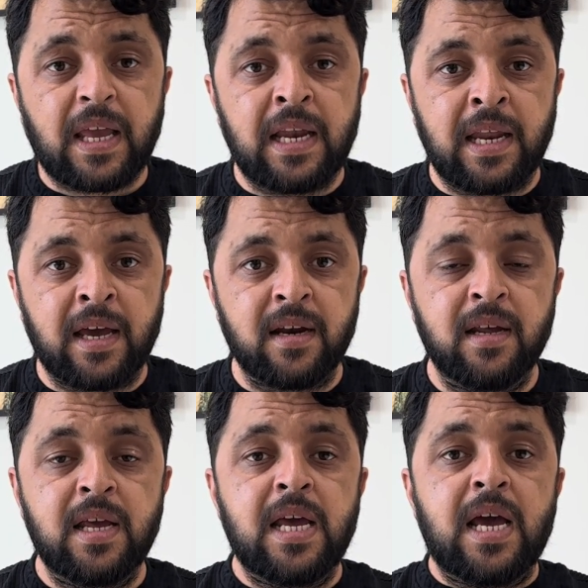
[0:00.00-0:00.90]
layer.
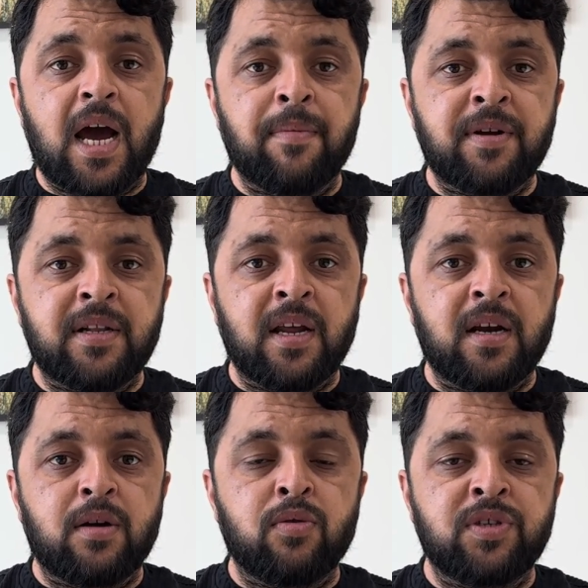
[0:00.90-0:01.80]
After
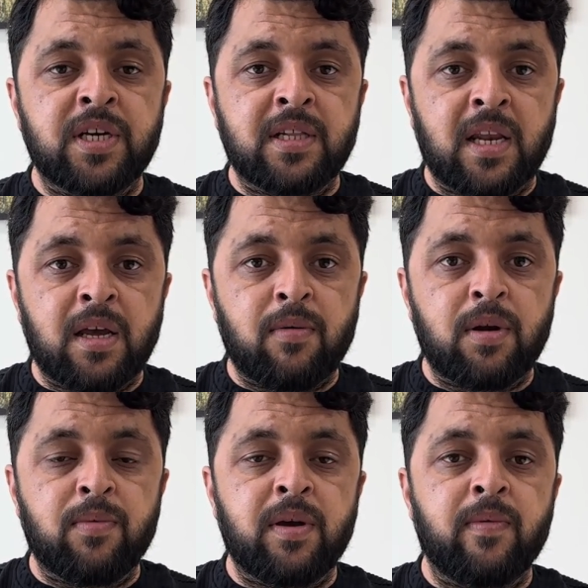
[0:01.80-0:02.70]
that, to check the level,
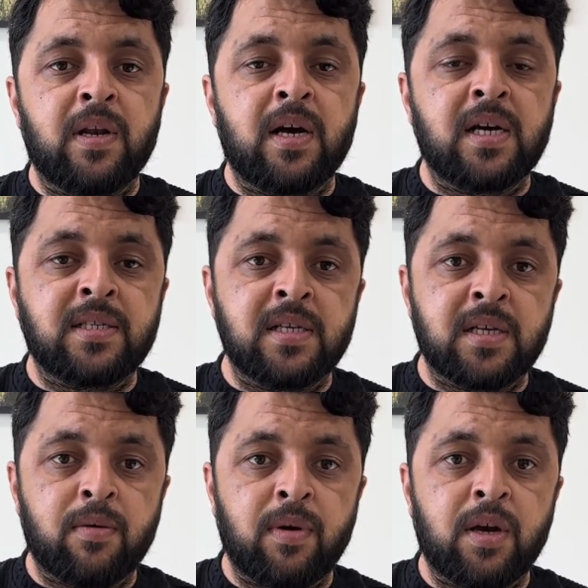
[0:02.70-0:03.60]
we will ask the
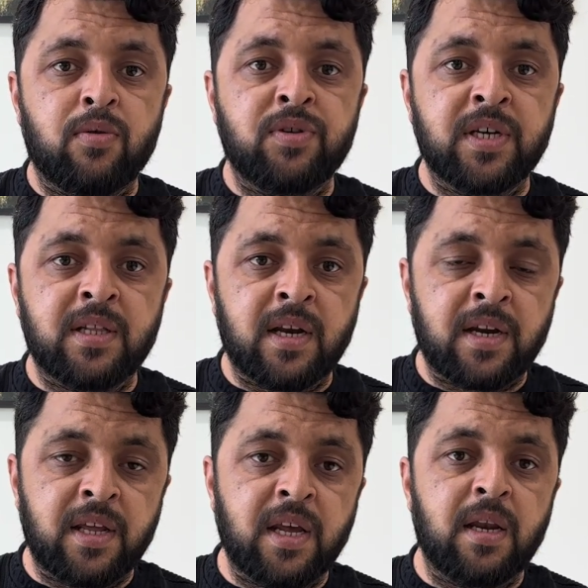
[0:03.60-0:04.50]
surveyor to check that
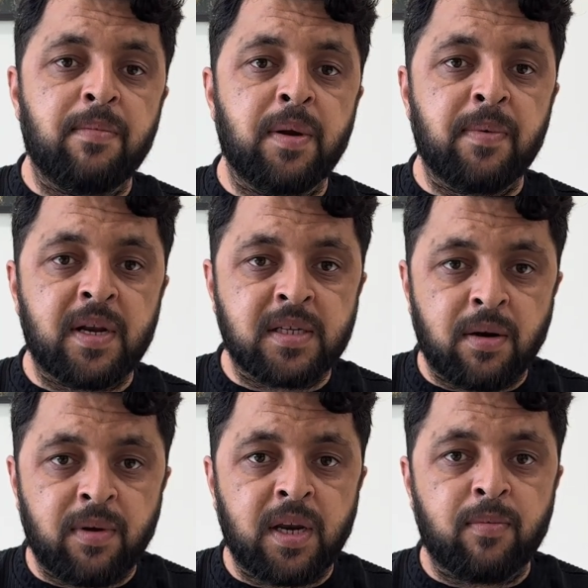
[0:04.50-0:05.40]
area and prepare a
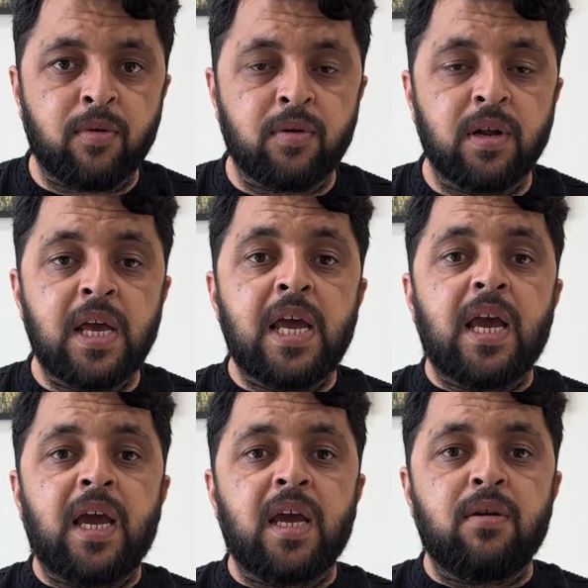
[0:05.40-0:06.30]
survey report.
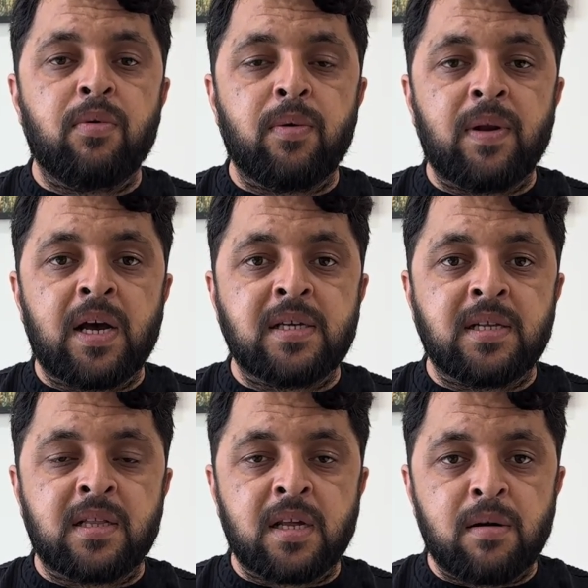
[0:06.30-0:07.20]
And we will ask
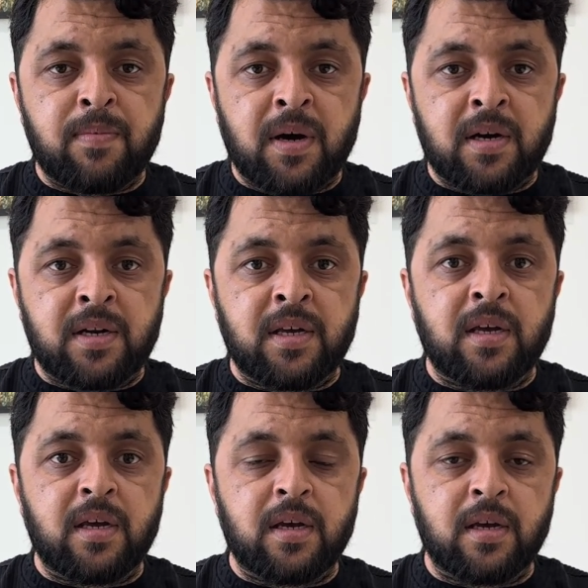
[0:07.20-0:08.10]
the third
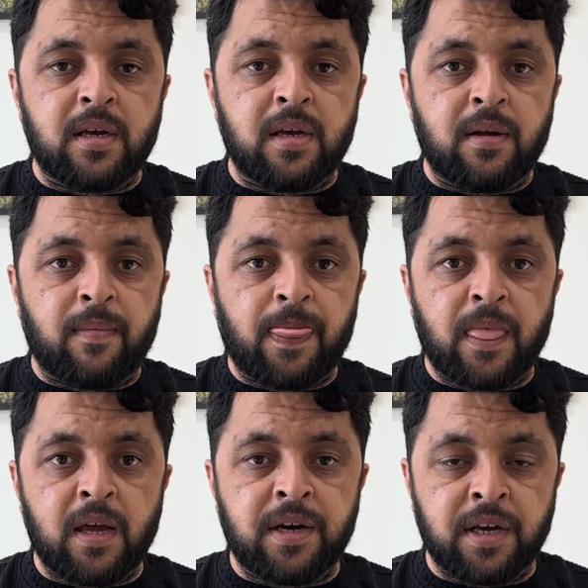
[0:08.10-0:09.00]
party
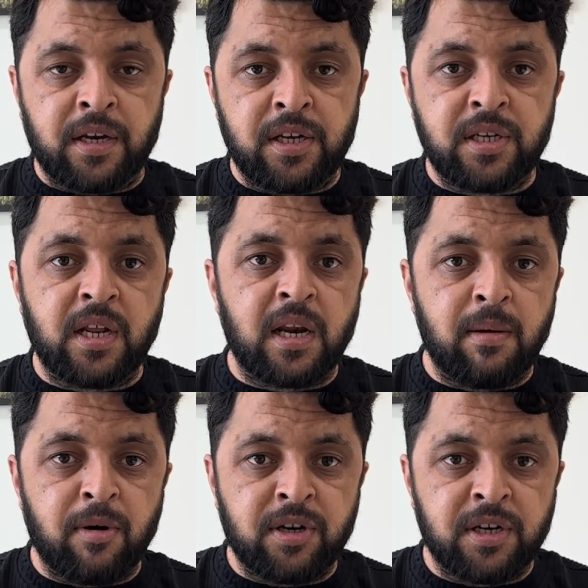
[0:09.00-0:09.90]
technician or
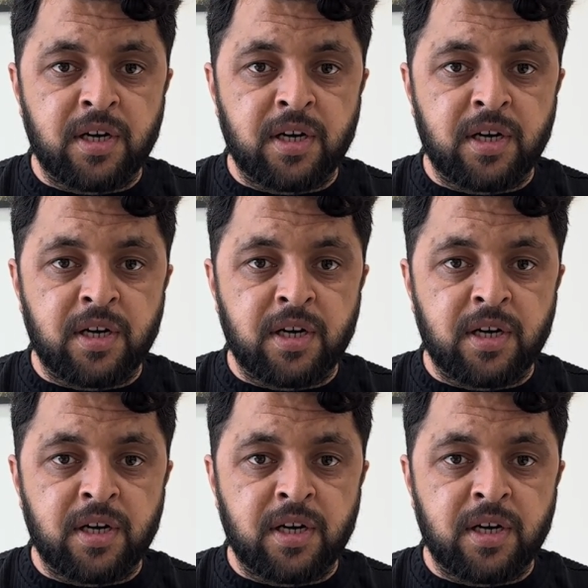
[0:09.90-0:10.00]
laboratory